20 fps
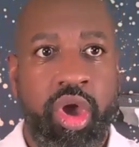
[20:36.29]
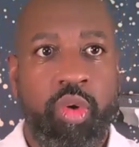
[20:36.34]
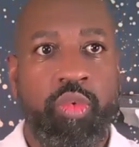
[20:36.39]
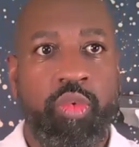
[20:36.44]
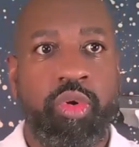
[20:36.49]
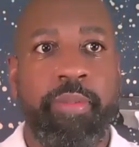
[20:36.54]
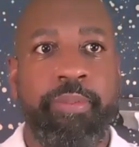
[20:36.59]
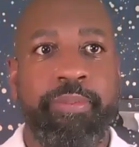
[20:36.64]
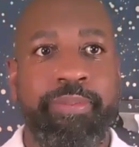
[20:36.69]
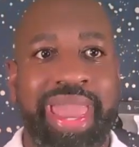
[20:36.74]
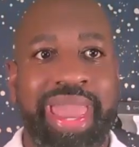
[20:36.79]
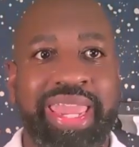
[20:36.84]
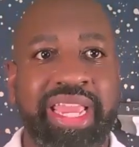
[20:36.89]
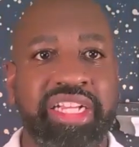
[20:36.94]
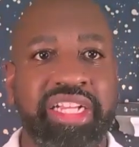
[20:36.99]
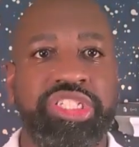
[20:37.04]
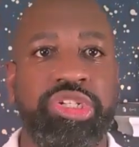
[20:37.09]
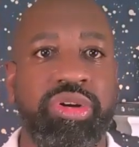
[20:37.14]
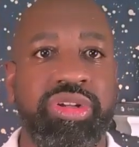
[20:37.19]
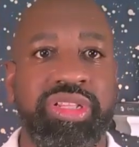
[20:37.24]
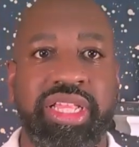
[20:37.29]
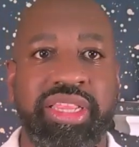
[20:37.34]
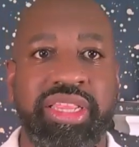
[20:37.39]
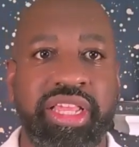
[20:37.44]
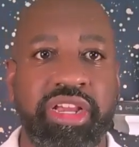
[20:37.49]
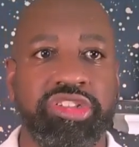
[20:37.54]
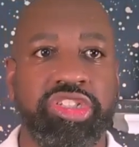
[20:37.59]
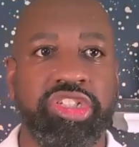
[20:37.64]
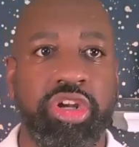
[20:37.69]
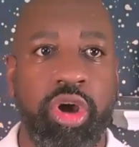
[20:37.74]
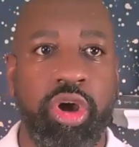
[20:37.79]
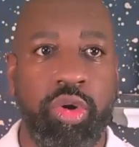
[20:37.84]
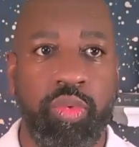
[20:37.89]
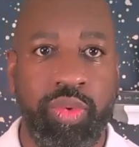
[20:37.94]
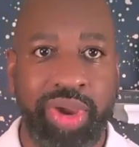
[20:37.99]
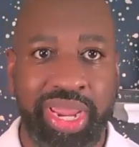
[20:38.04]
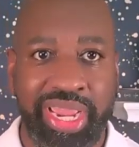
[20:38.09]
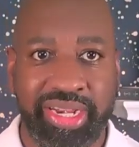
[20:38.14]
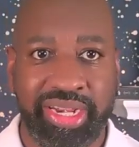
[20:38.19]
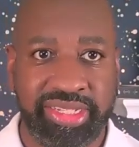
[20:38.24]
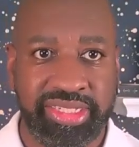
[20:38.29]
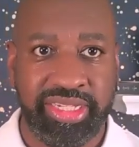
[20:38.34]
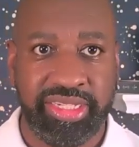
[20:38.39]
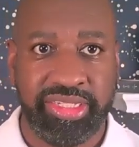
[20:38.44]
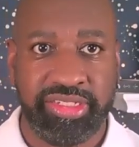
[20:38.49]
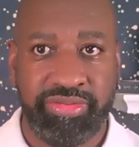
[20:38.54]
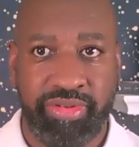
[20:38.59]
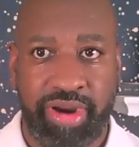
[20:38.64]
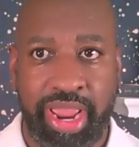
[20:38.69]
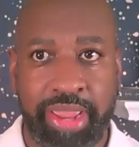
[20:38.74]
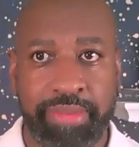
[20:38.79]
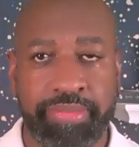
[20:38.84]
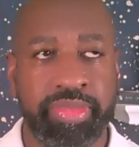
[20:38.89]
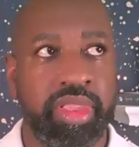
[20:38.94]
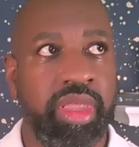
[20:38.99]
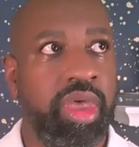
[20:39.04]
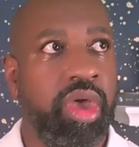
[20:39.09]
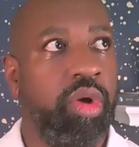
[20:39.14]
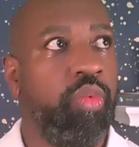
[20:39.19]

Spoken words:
We're making sure that there's no weaknesses, right?